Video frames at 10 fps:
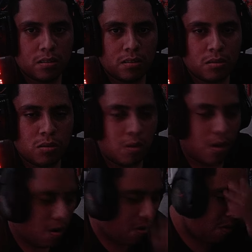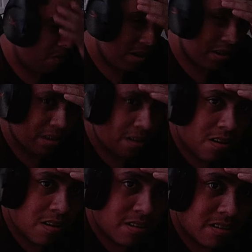Oh my
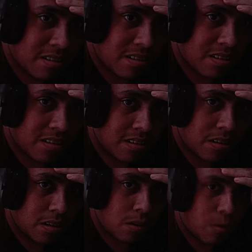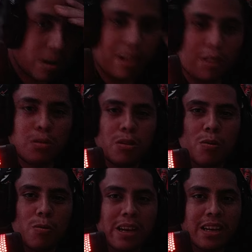god. What are you
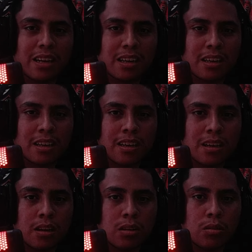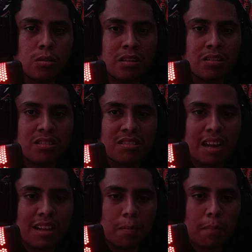doing? Dude, this is
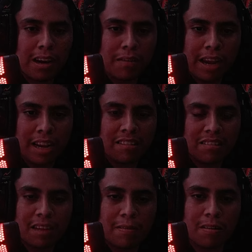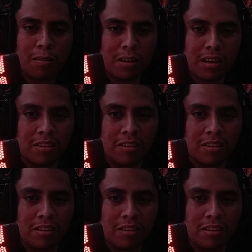like the 587 already.